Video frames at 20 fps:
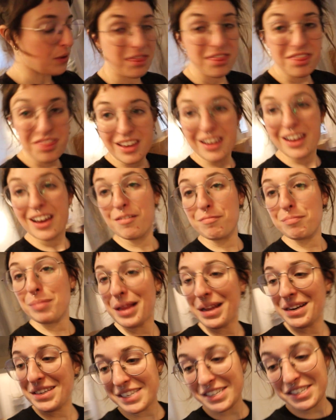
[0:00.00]
I think I have
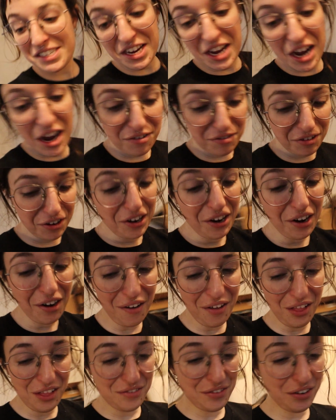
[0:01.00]
plenty to cover
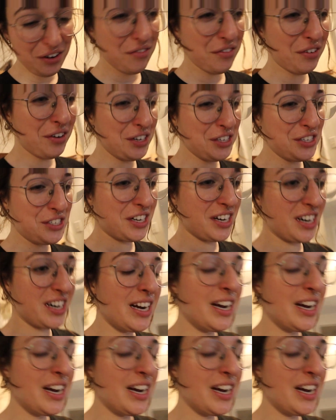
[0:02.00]
all of our furniture.